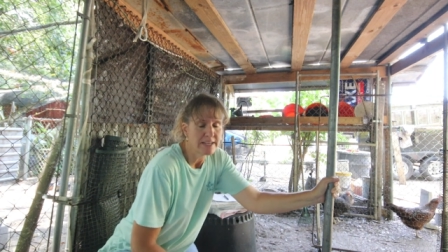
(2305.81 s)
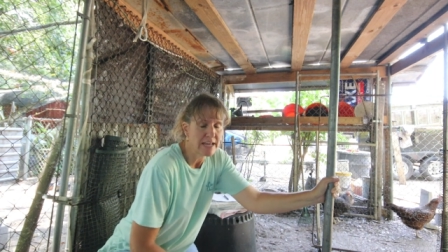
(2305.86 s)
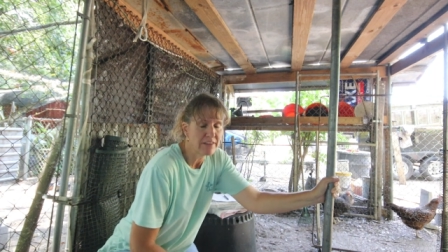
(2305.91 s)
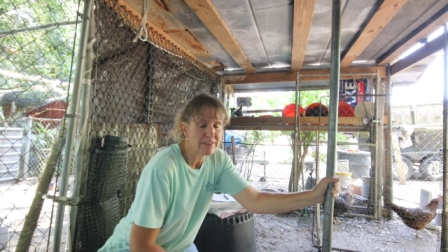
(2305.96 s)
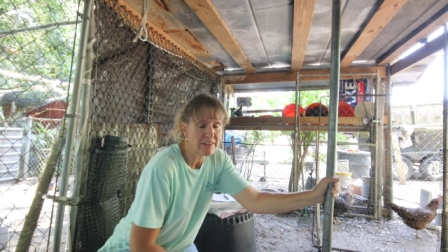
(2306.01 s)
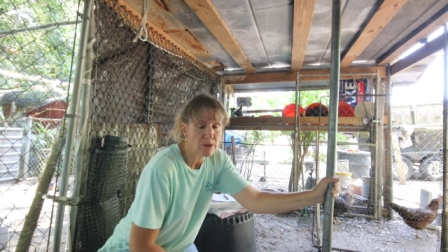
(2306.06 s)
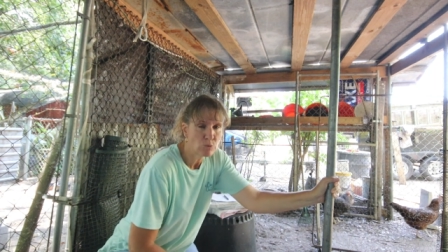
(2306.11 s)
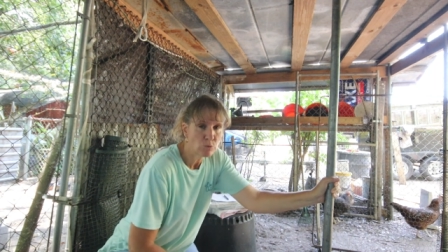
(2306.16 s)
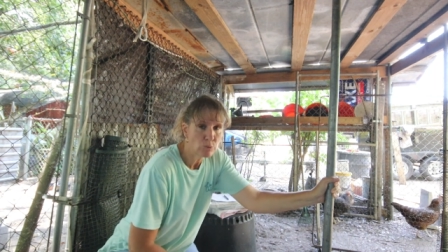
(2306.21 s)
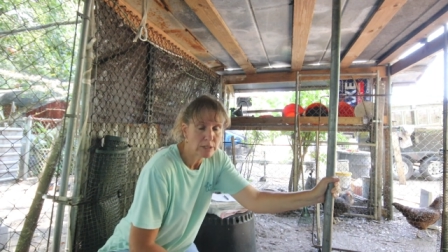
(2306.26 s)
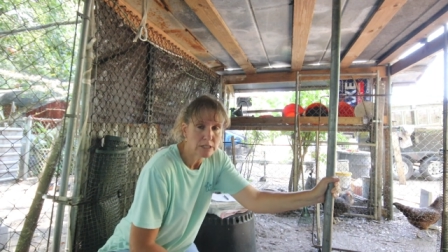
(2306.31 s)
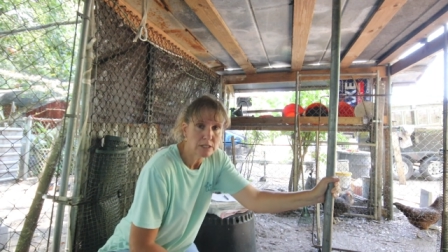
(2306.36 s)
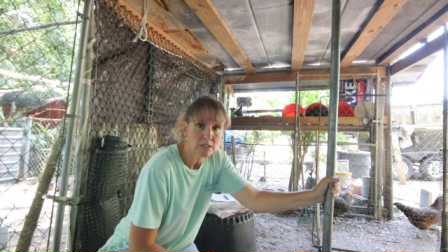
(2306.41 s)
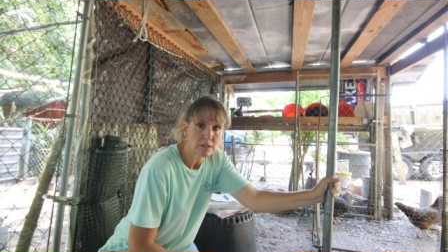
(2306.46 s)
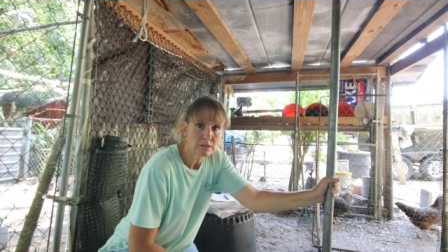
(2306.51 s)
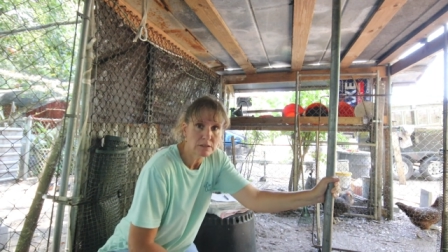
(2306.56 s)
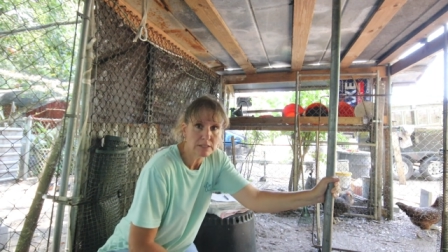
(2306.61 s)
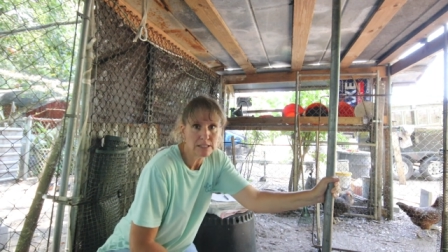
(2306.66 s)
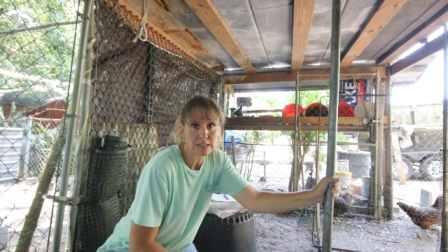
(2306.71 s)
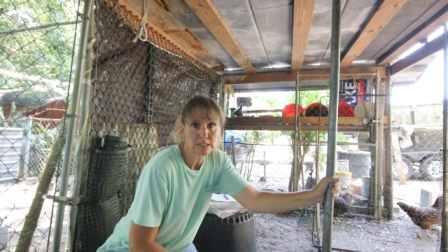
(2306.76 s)
Now they
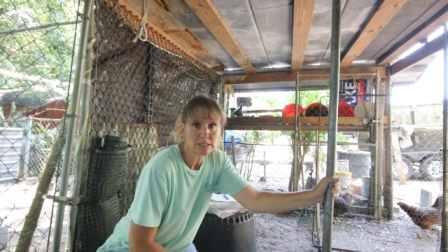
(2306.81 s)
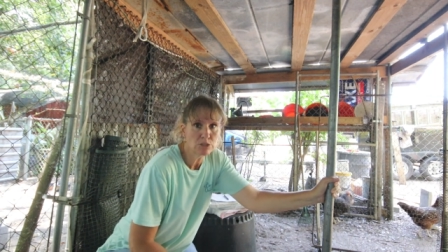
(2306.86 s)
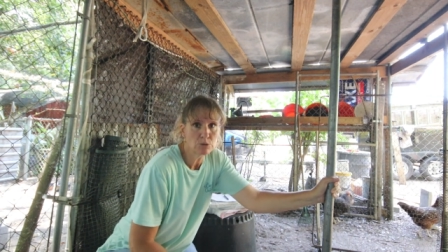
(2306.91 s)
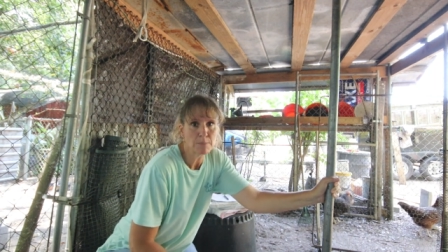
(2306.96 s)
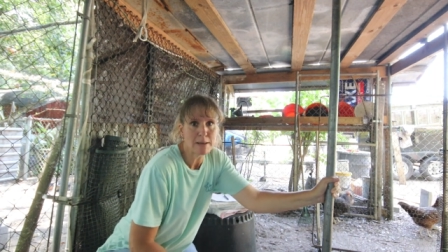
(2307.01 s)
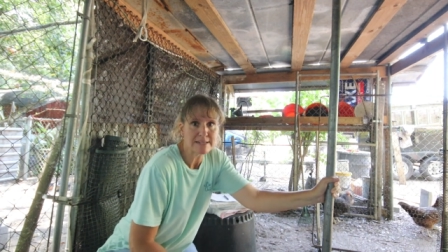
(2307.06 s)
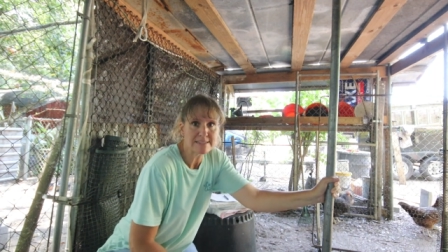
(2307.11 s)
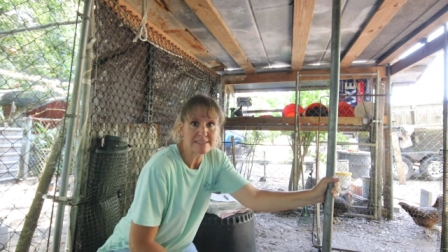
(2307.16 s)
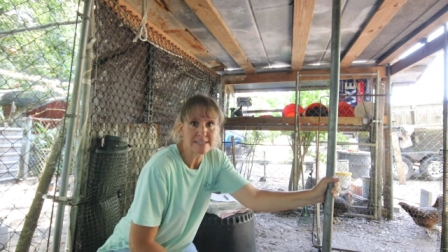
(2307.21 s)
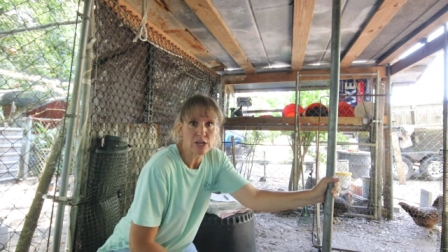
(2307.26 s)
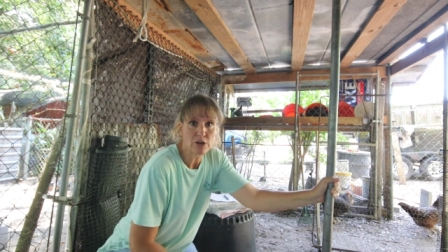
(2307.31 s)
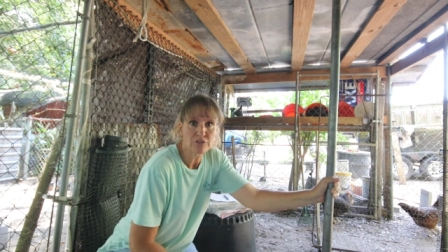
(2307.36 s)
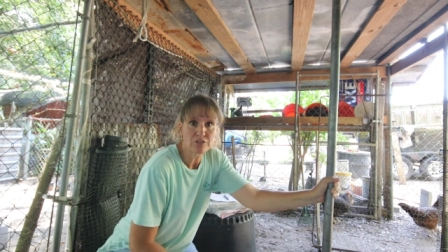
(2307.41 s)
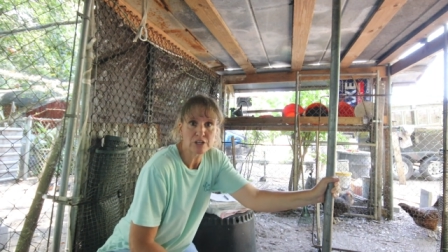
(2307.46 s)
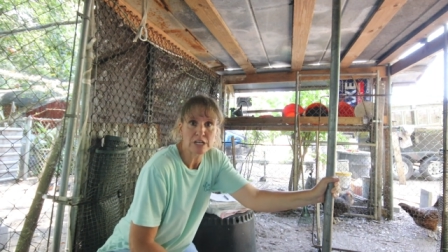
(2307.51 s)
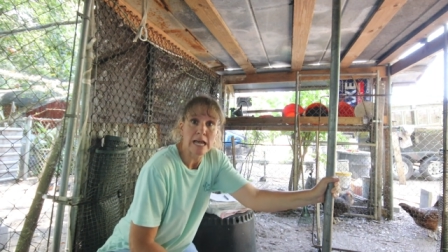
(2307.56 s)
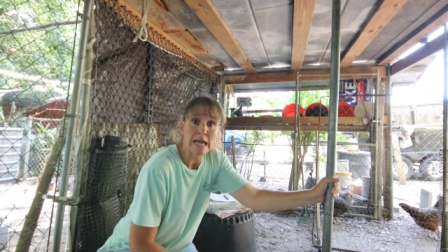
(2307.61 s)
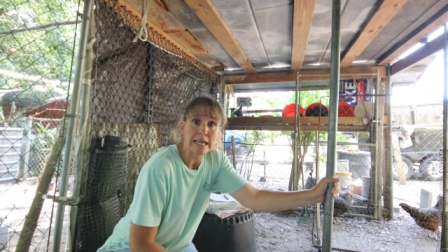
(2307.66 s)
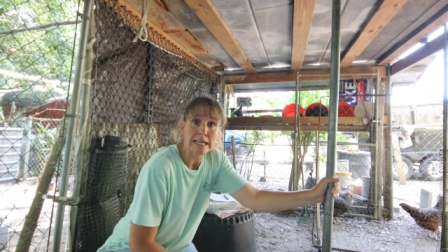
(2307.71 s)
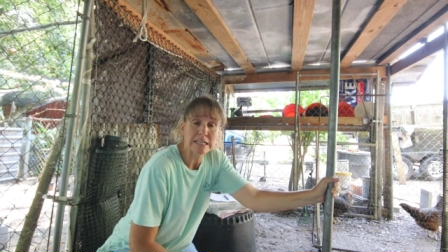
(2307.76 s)
will get a little messy
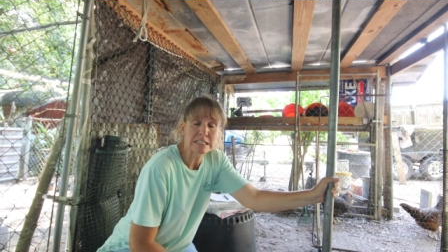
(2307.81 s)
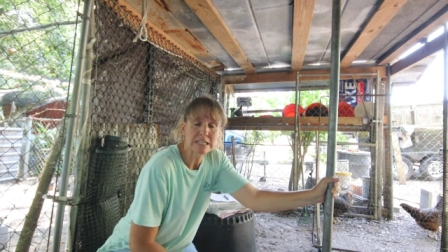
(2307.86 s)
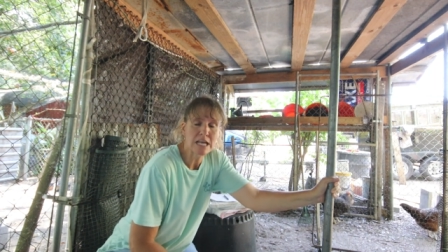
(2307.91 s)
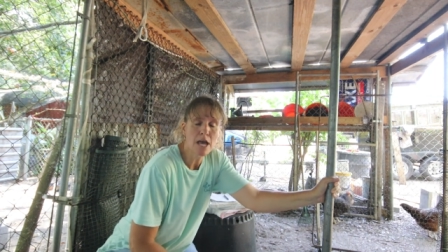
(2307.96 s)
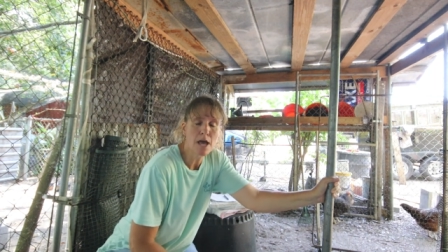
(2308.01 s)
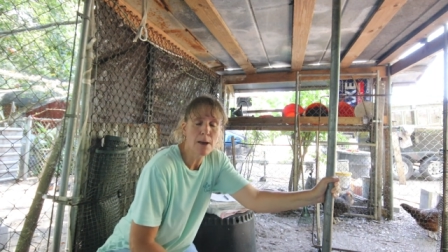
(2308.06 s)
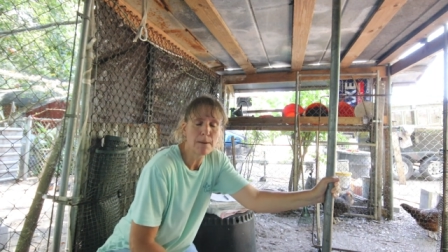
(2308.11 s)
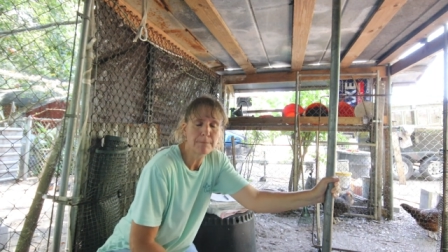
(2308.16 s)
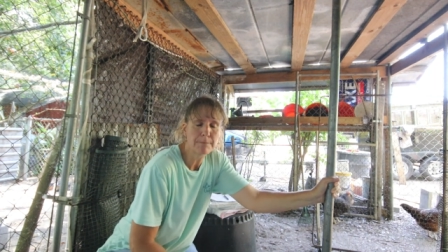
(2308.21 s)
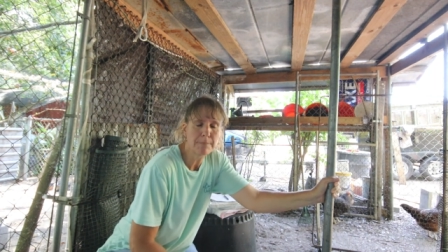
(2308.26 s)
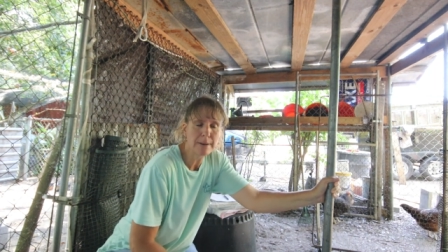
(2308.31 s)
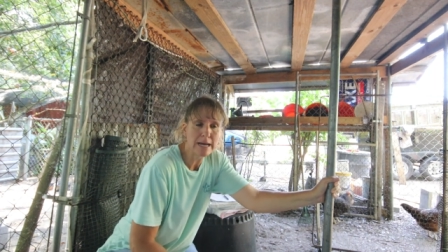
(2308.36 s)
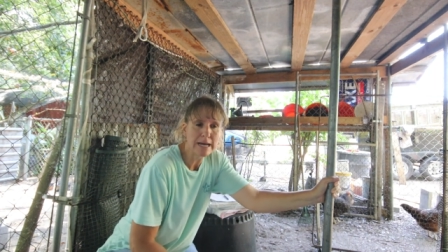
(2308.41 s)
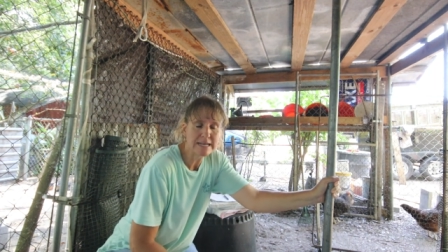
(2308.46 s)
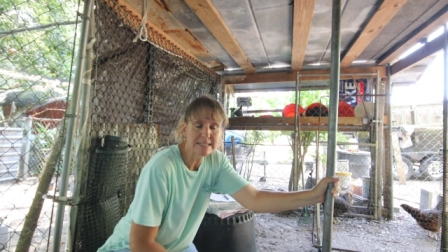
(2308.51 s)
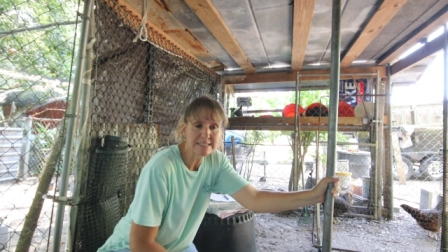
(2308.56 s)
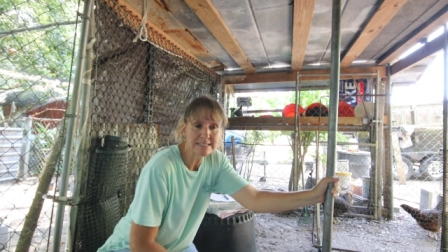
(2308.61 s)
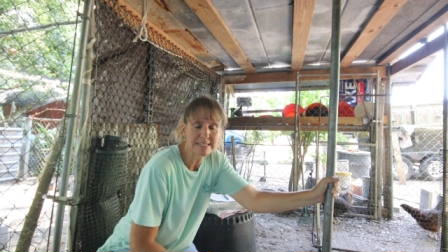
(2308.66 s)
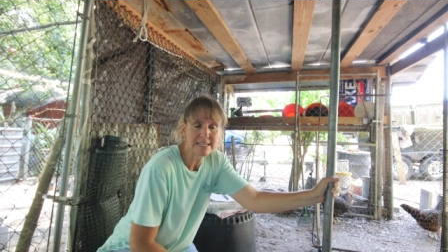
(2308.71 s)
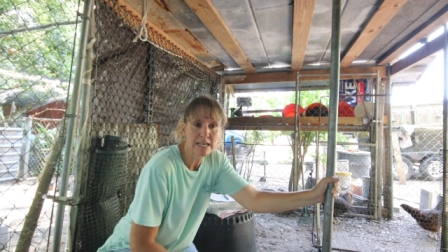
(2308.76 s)
overnight,
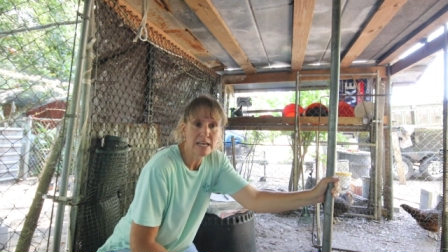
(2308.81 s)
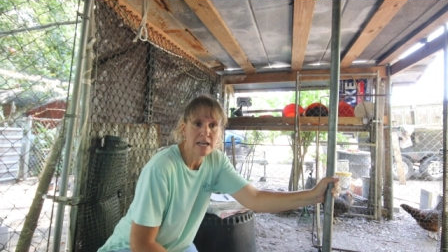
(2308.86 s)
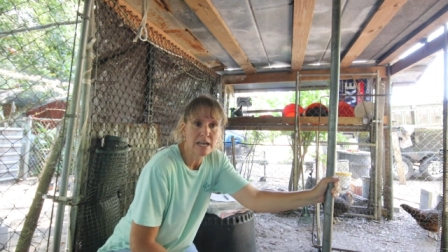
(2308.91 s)
but